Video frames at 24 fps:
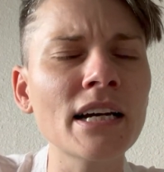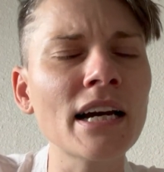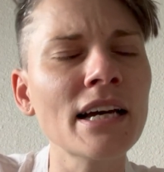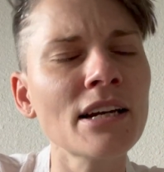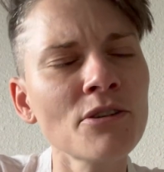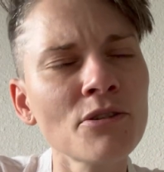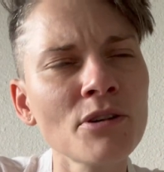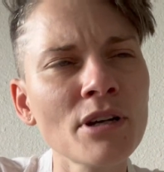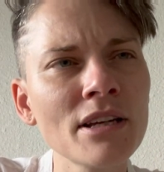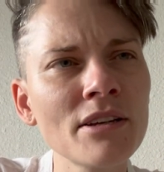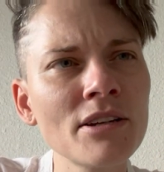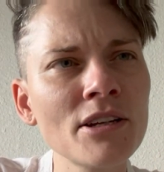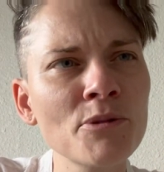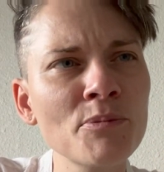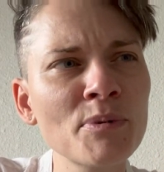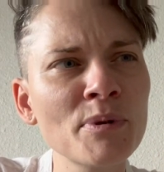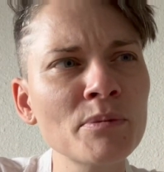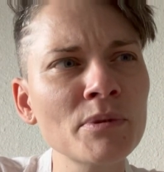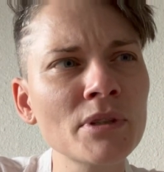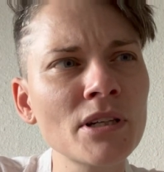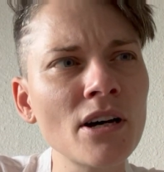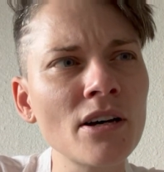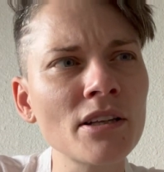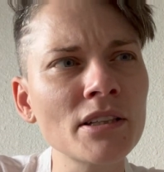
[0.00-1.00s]
I don't hear
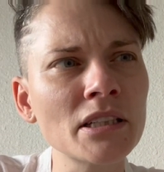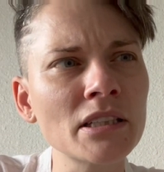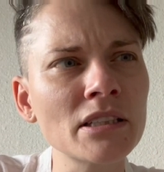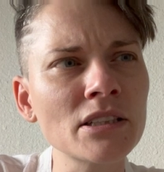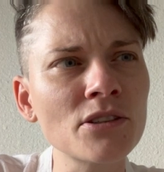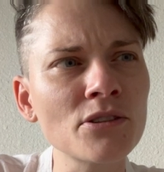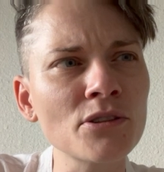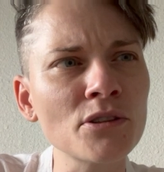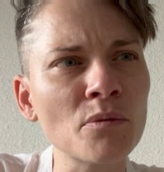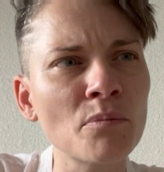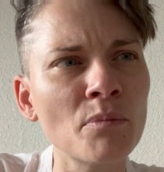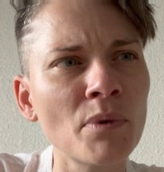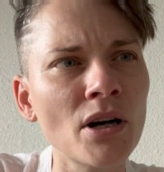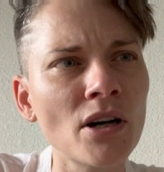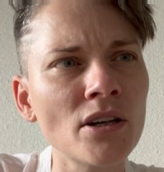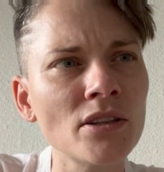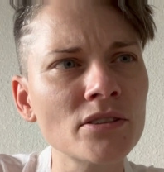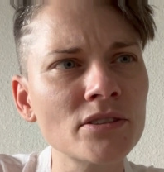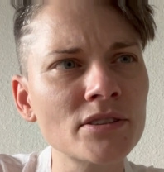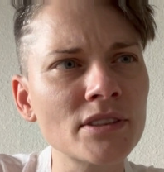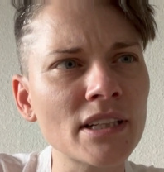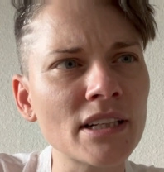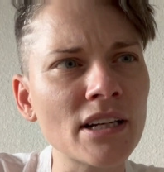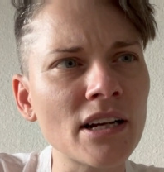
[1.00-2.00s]
people calling it girl
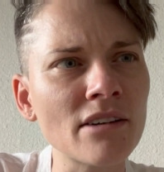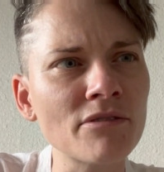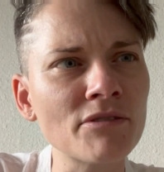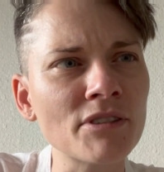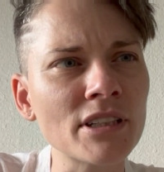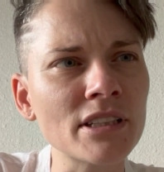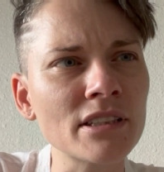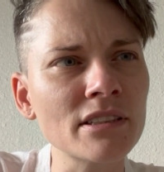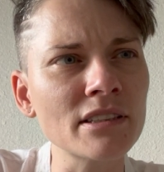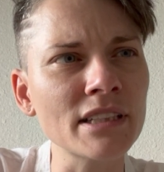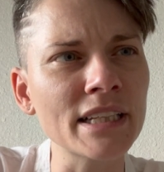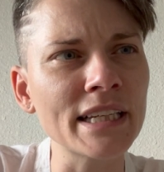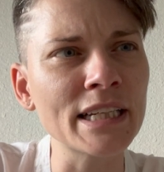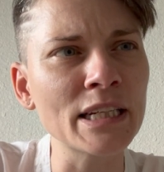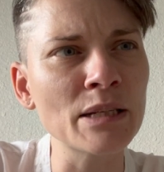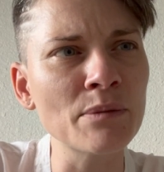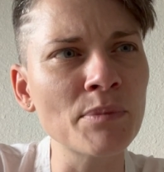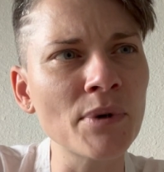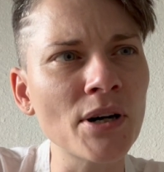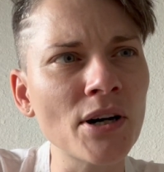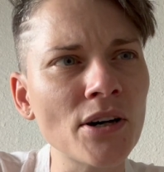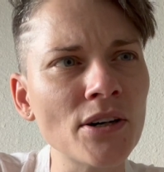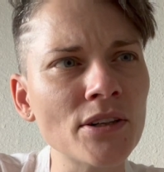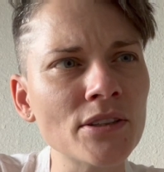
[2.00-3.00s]
balls that often, lady
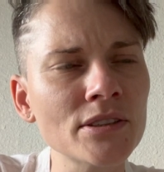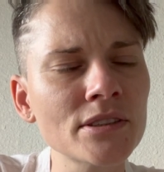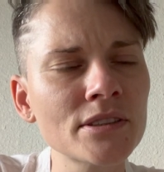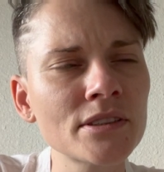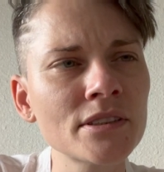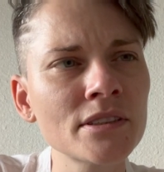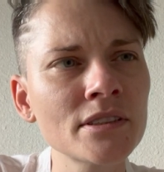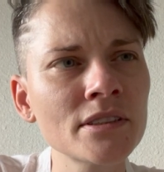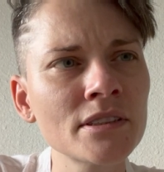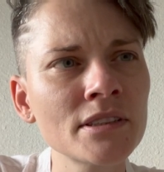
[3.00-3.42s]
balls.